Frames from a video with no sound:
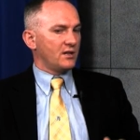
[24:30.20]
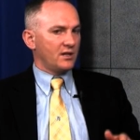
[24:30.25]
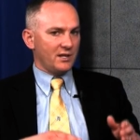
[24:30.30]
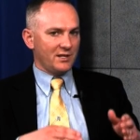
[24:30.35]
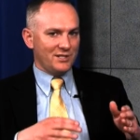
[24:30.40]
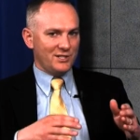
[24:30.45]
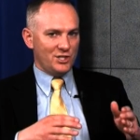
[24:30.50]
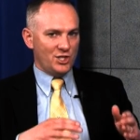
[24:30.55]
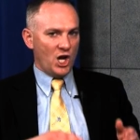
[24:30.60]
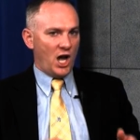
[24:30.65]

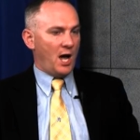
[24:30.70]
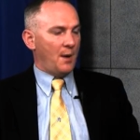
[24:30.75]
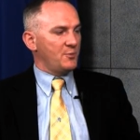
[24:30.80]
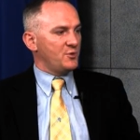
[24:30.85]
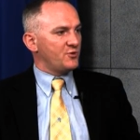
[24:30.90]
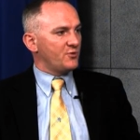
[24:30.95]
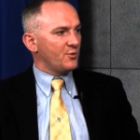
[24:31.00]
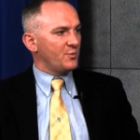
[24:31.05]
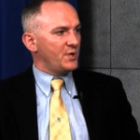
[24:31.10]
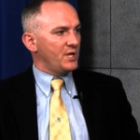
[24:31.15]
jobs
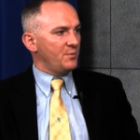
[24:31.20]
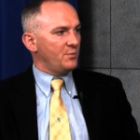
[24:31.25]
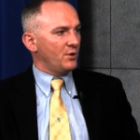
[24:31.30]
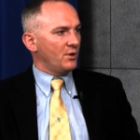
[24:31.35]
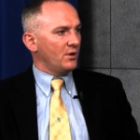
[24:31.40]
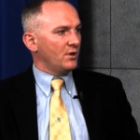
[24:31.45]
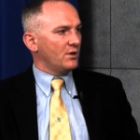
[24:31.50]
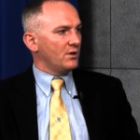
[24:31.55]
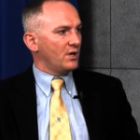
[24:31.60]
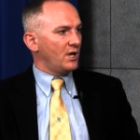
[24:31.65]
for
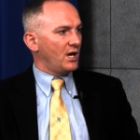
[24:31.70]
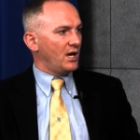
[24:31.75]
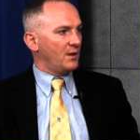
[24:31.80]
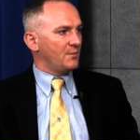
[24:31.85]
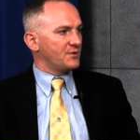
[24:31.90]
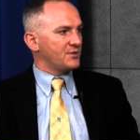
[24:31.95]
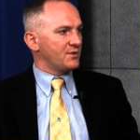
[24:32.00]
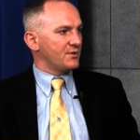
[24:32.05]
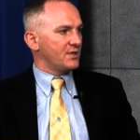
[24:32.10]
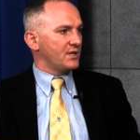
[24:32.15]
people
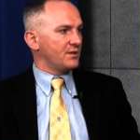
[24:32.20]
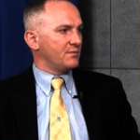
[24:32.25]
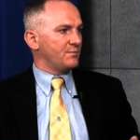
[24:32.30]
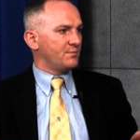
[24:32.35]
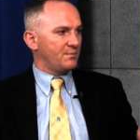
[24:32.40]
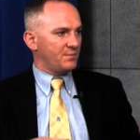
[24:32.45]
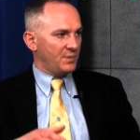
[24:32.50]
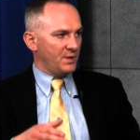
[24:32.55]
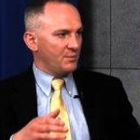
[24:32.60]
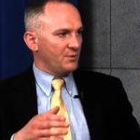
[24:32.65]
so that
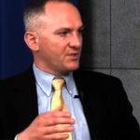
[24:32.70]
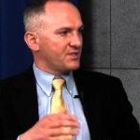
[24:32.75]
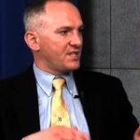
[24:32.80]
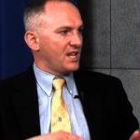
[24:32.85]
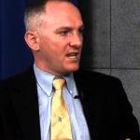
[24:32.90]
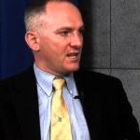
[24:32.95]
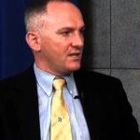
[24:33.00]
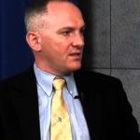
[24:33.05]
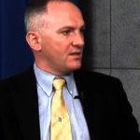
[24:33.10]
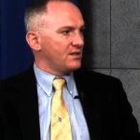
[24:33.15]
people stay
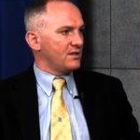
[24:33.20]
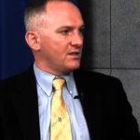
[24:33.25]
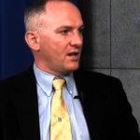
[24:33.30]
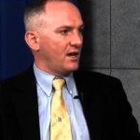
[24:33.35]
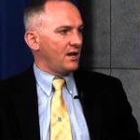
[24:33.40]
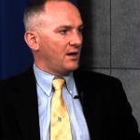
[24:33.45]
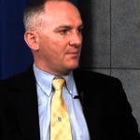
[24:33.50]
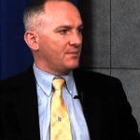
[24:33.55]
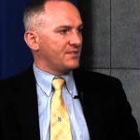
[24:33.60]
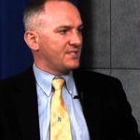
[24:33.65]

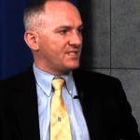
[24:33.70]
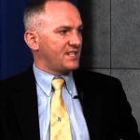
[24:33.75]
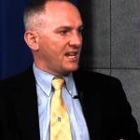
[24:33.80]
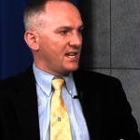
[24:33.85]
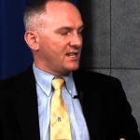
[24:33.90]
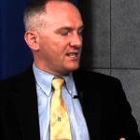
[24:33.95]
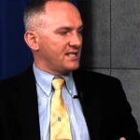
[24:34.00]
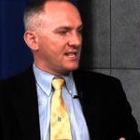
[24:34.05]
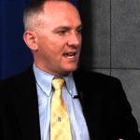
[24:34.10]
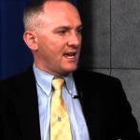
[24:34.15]

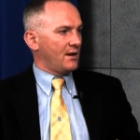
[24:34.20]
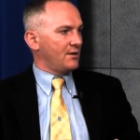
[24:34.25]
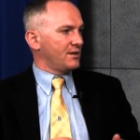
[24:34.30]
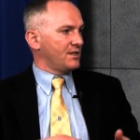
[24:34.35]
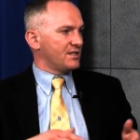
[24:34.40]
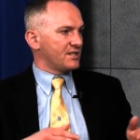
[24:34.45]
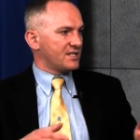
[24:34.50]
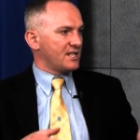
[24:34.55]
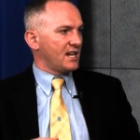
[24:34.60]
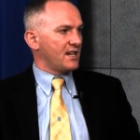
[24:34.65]
in town
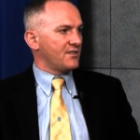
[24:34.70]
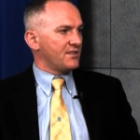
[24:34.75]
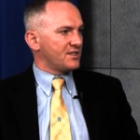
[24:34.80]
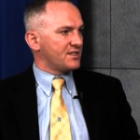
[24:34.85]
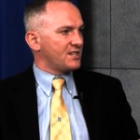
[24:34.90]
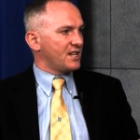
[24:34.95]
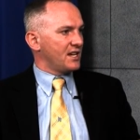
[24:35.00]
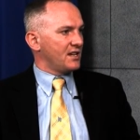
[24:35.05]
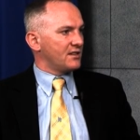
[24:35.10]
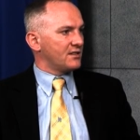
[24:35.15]
and stay in the
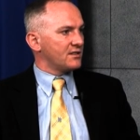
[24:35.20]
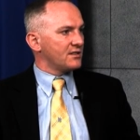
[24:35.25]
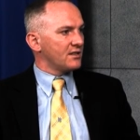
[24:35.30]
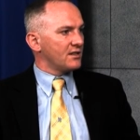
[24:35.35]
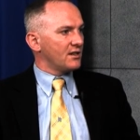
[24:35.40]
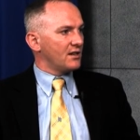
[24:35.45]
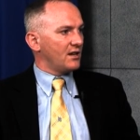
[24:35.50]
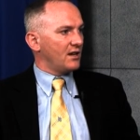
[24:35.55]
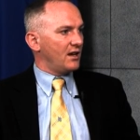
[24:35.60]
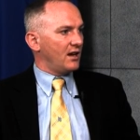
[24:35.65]
state
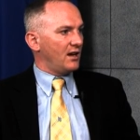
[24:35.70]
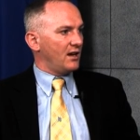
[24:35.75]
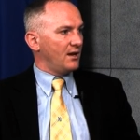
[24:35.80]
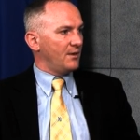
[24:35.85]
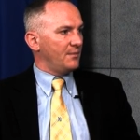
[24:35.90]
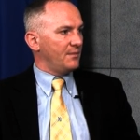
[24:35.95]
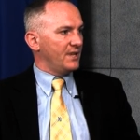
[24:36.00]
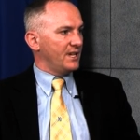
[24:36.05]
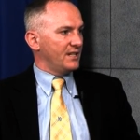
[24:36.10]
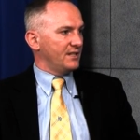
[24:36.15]

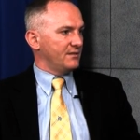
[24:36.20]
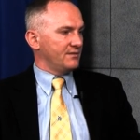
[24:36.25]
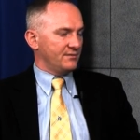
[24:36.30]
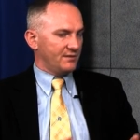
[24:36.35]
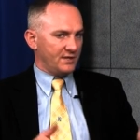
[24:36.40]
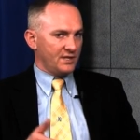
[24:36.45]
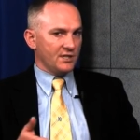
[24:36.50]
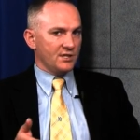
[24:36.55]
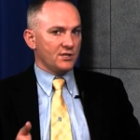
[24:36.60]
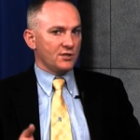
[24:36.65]
and
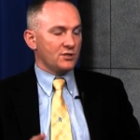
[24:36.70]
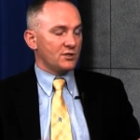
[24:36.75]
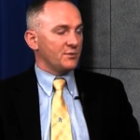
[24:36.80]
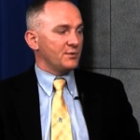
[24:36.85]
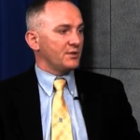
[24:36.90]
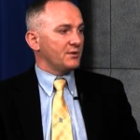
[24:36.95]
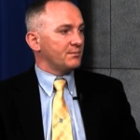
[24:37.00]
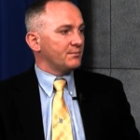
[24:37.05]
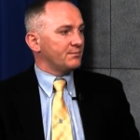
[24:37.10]
can contribute.